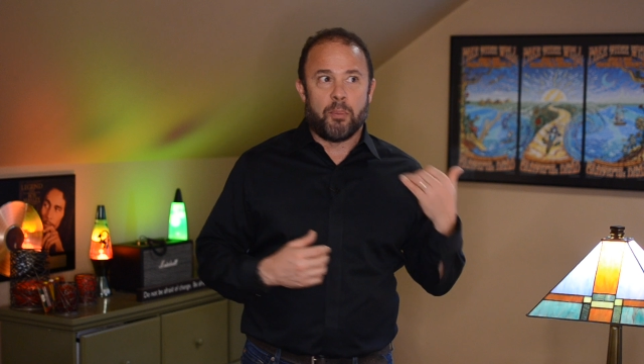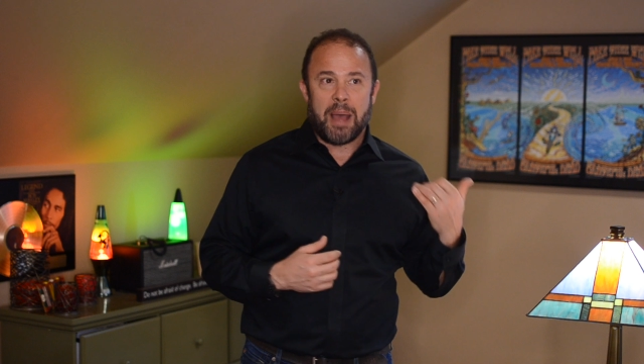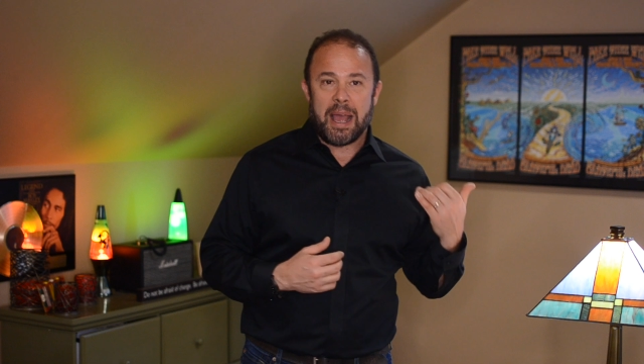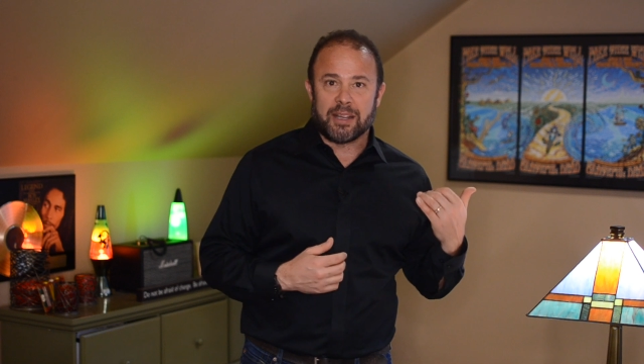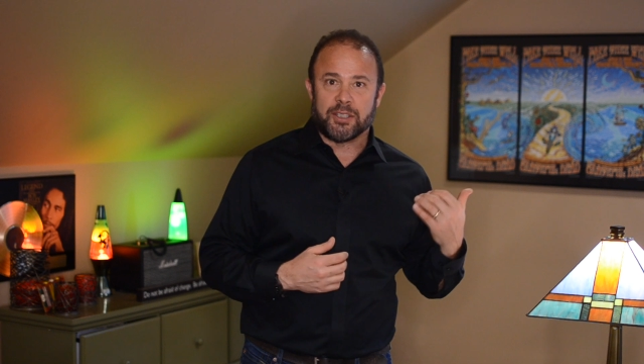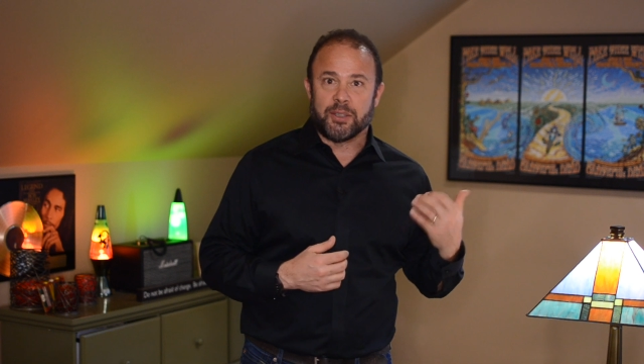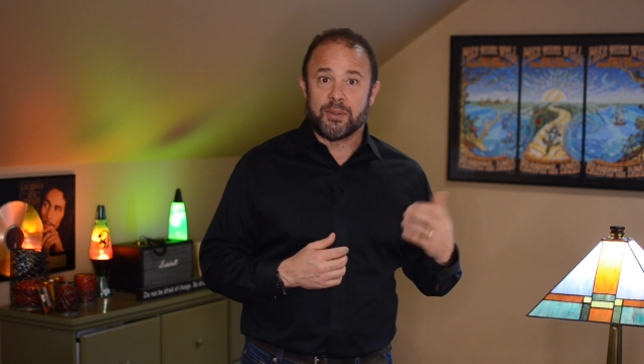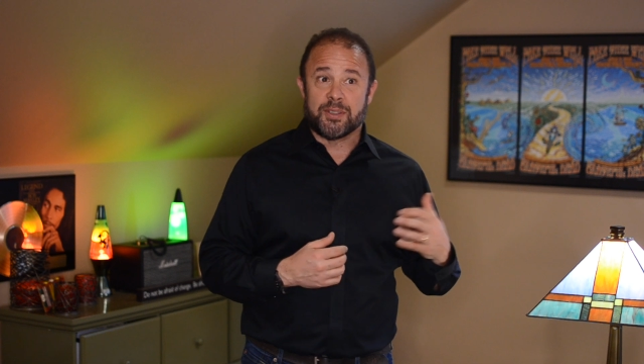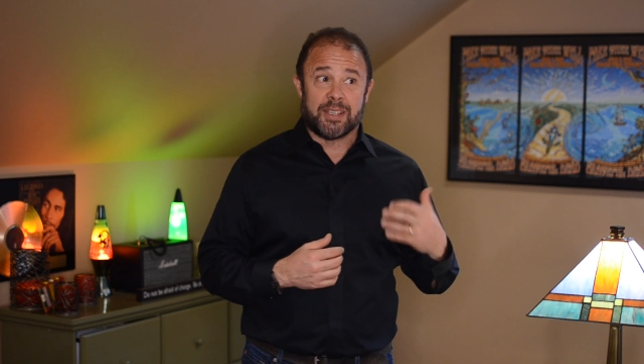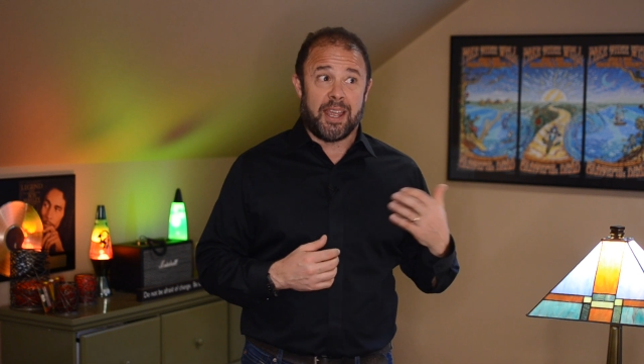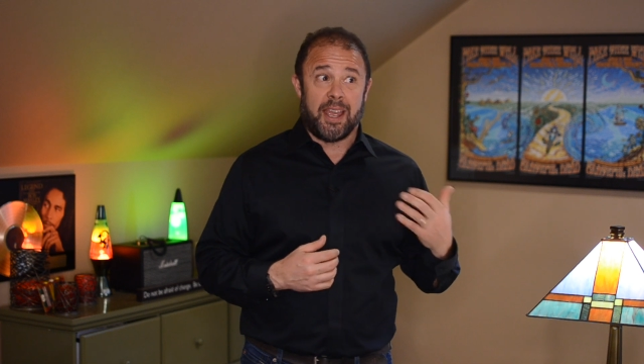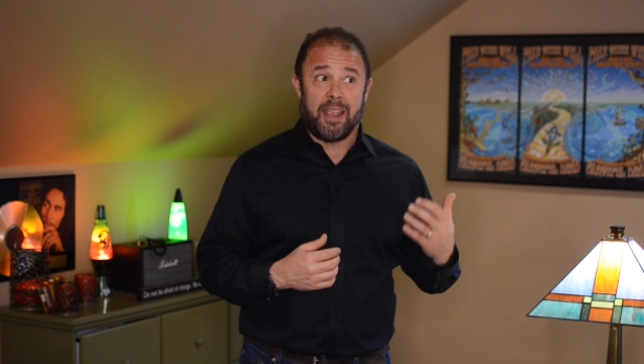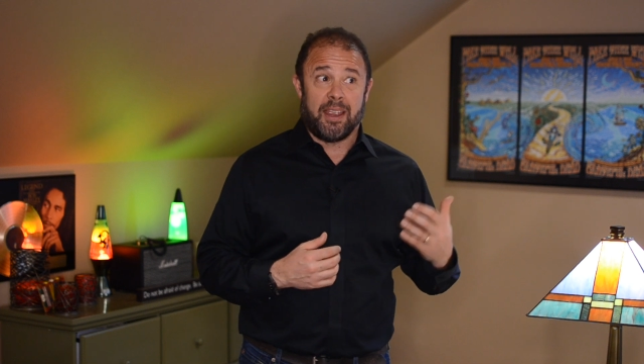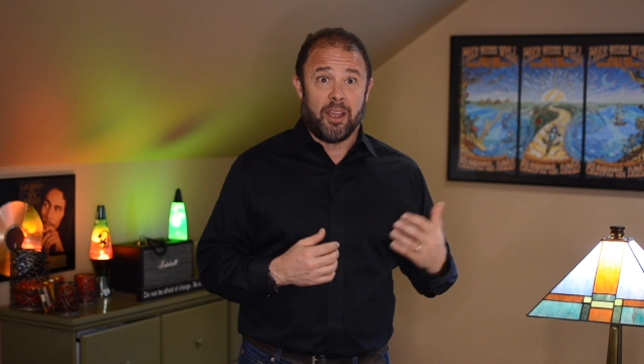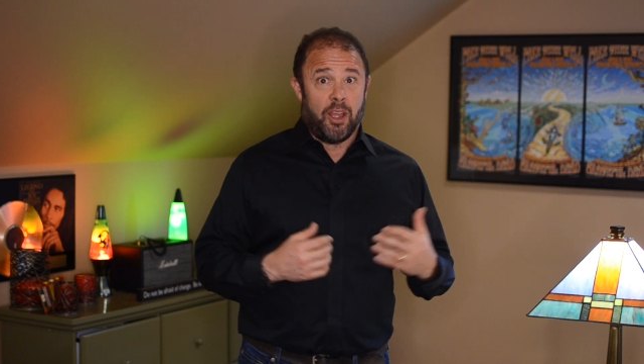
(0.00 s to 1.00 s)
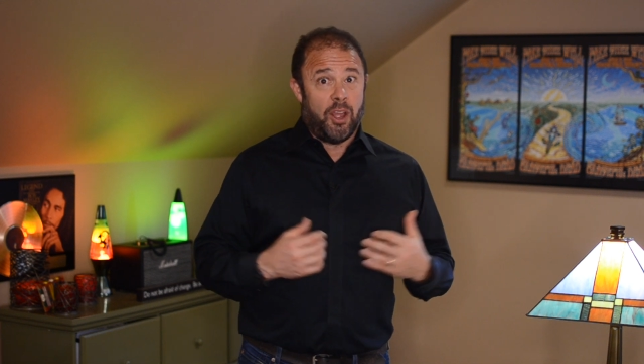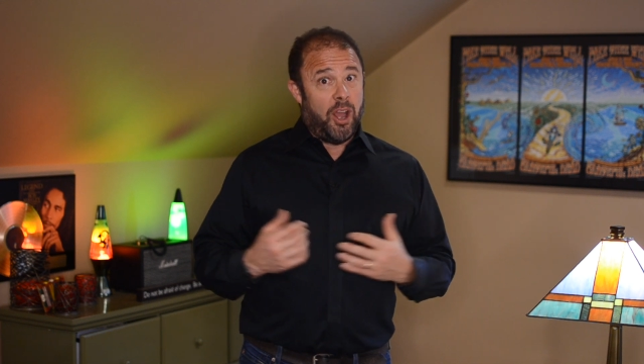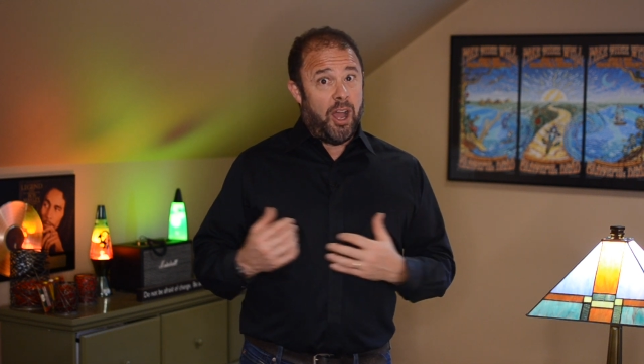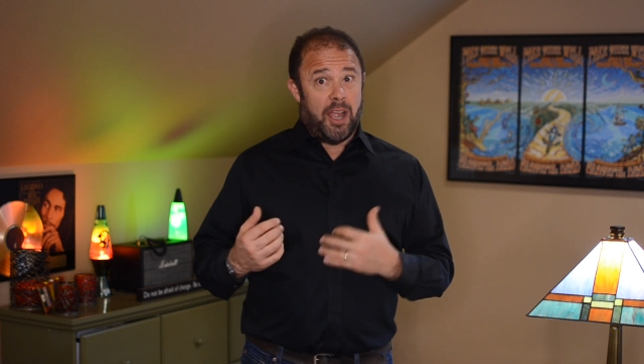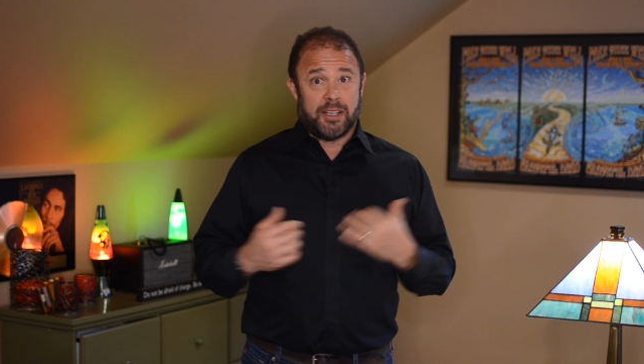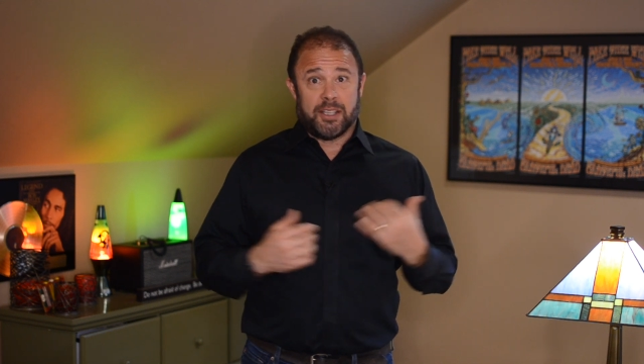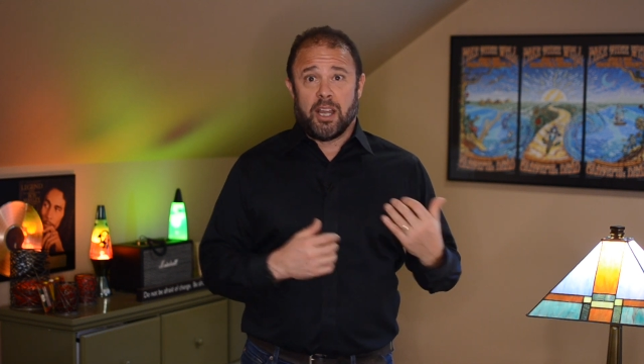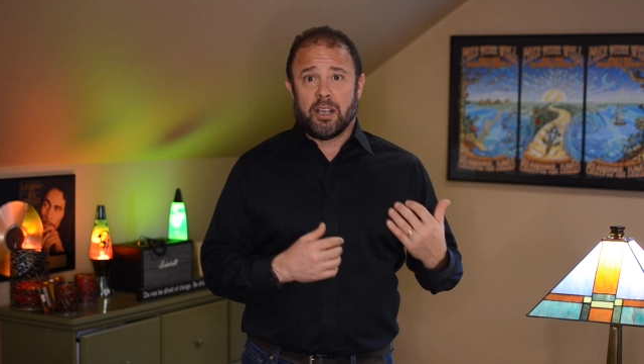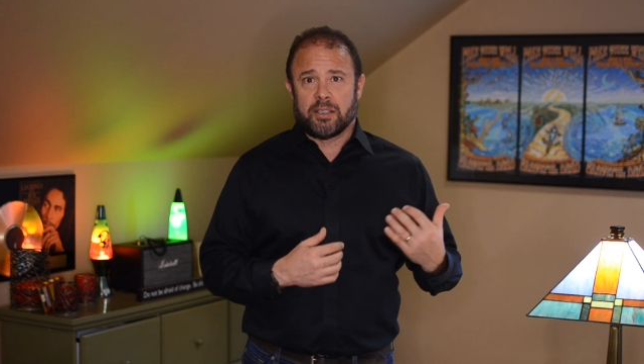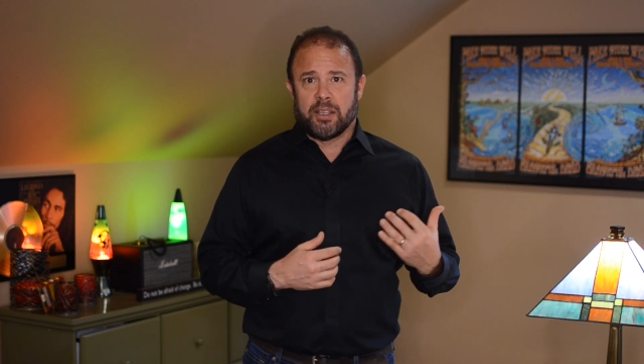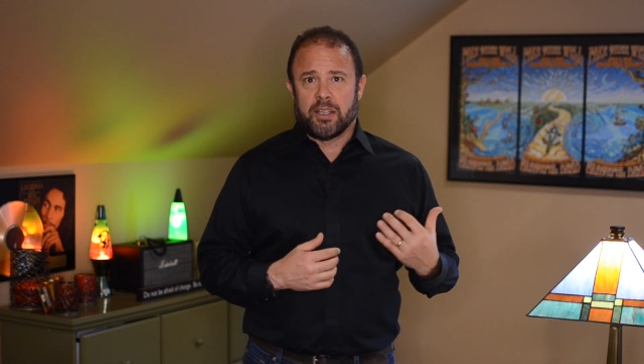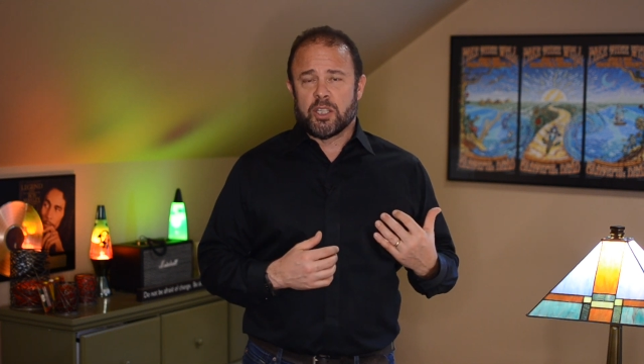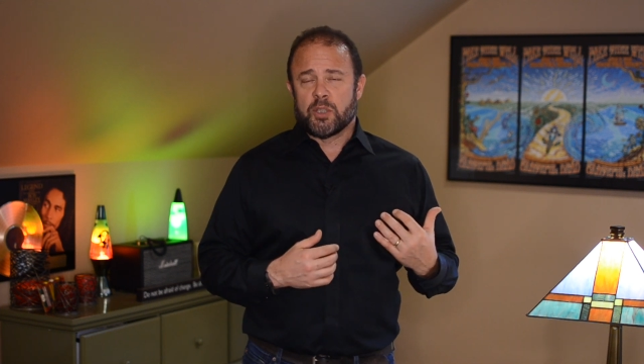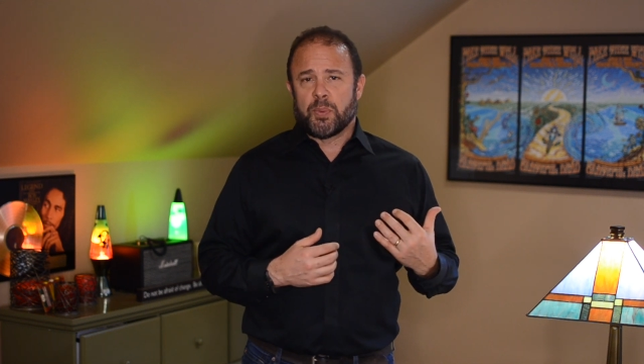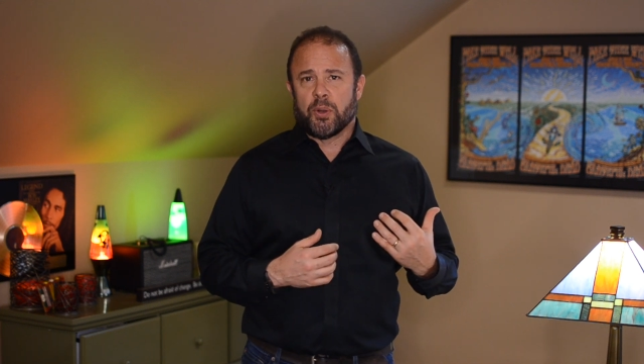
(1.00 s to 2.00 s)
back to you and say hey i talked
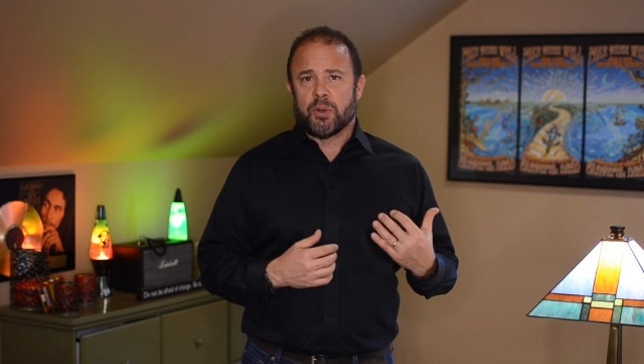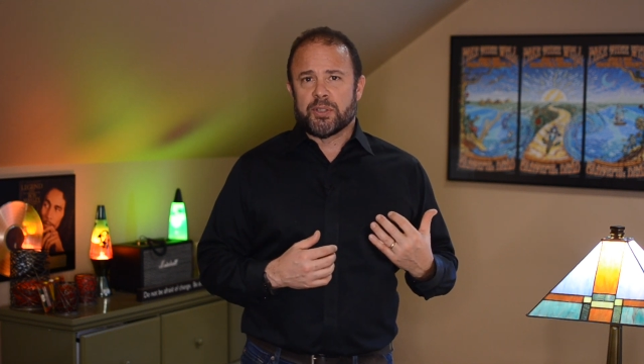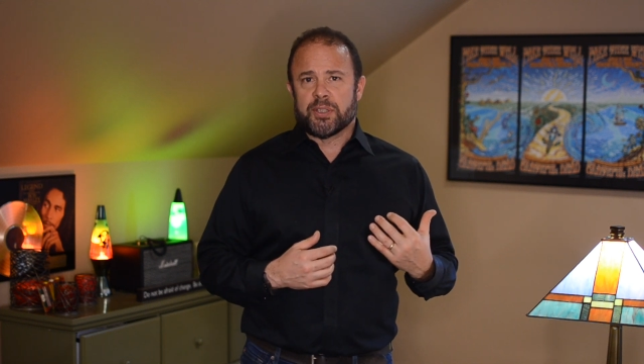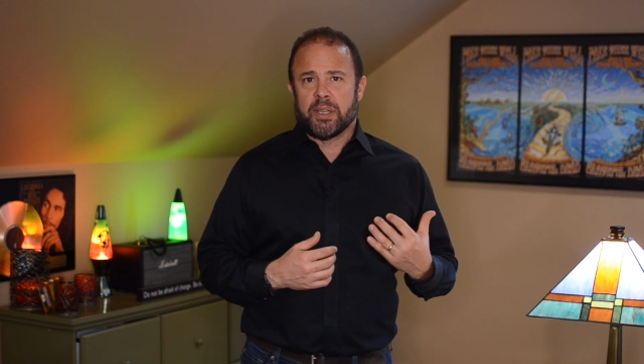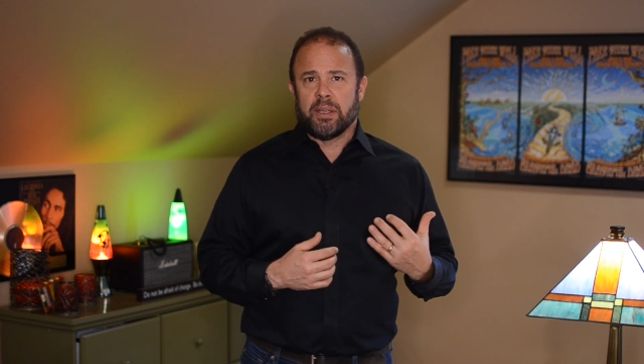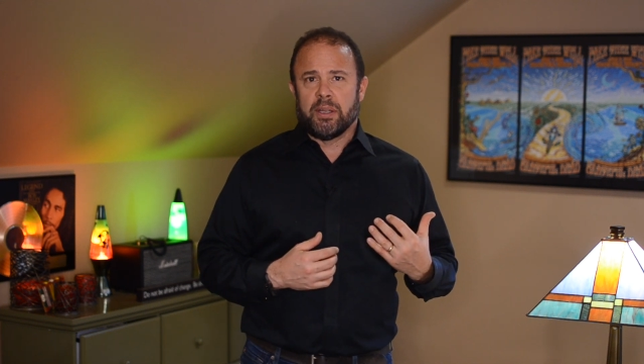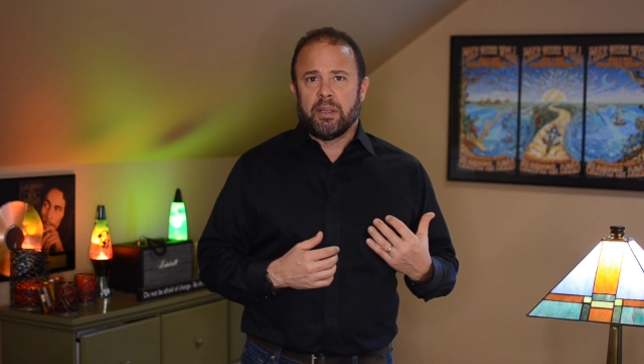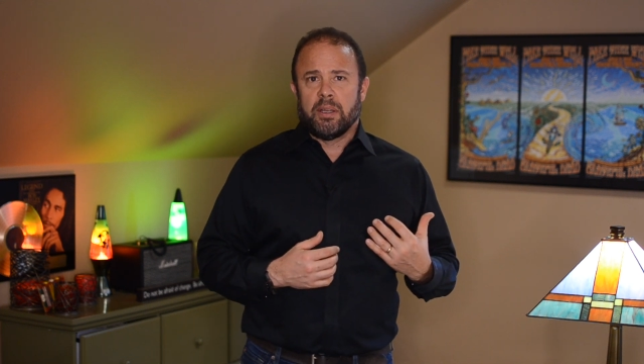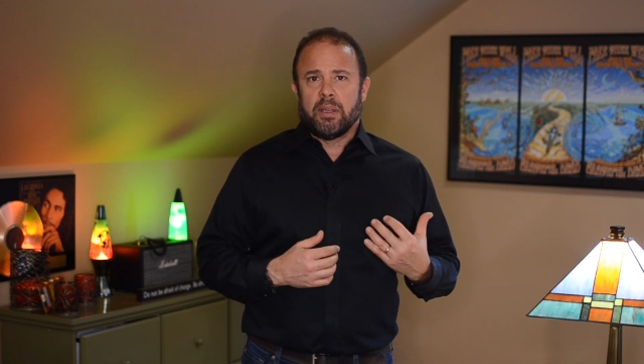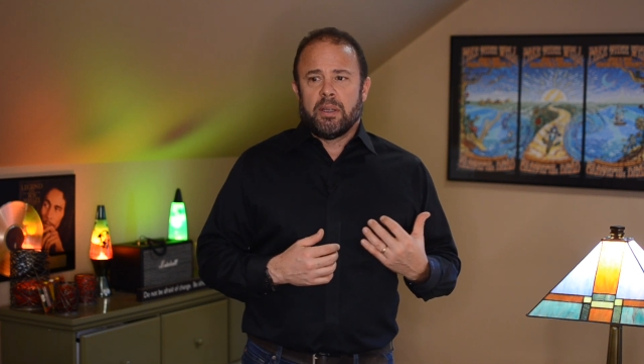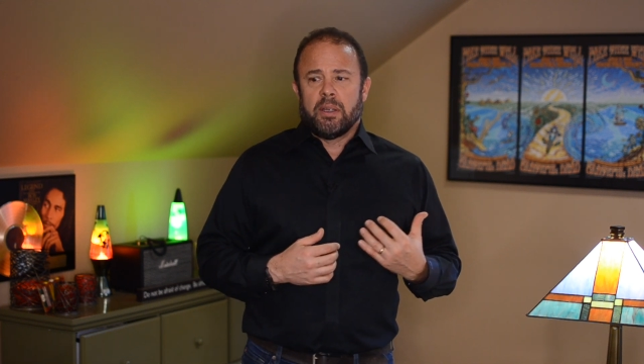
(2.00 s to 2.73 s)
to this person